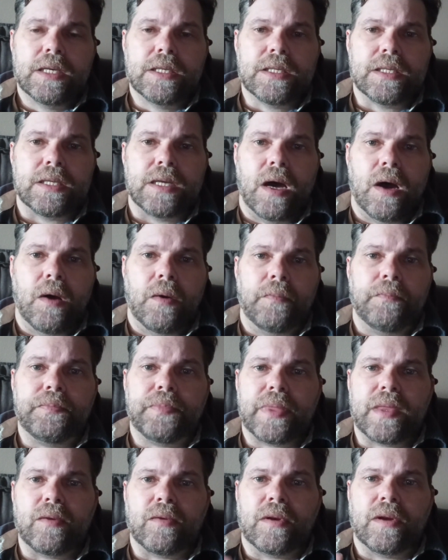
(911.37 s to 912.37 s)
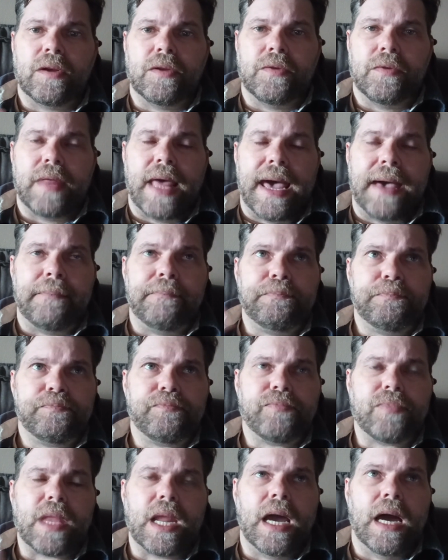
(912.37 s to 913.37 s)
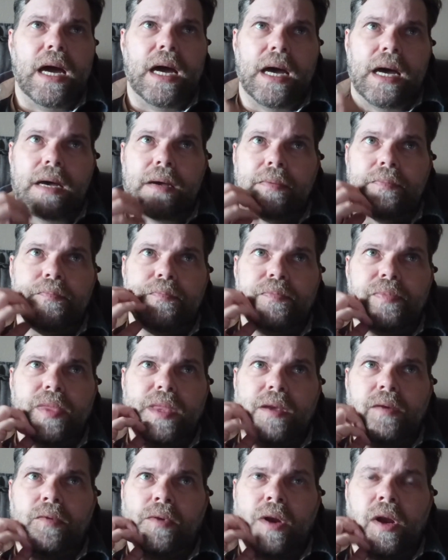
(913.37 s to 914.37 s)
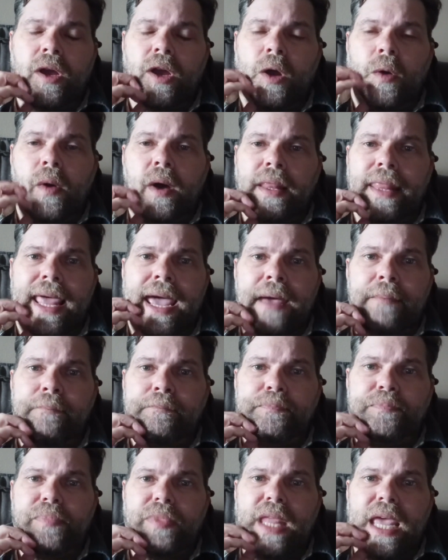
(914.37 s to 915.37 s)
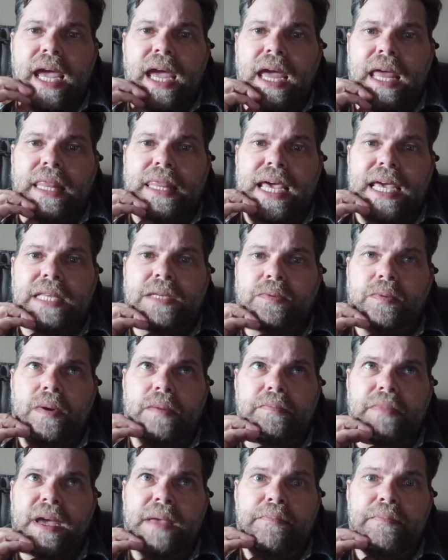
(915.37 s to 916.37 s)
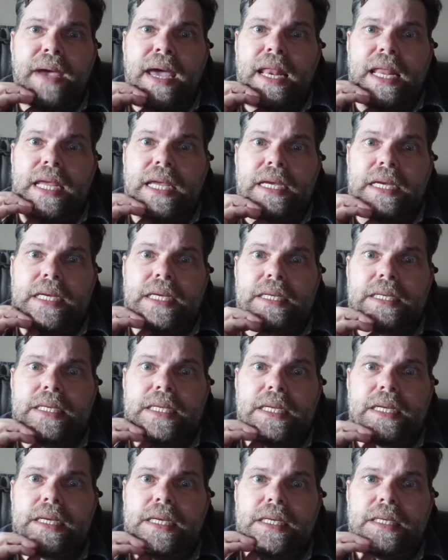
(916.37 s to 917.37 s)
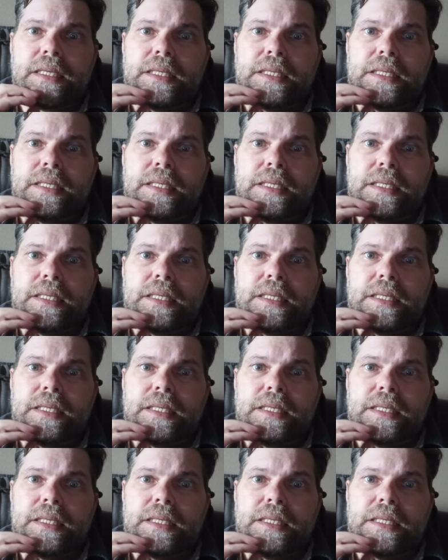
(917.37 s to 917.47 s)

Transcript: So we're going to do that. We're going to go on that. And that's what my bet is.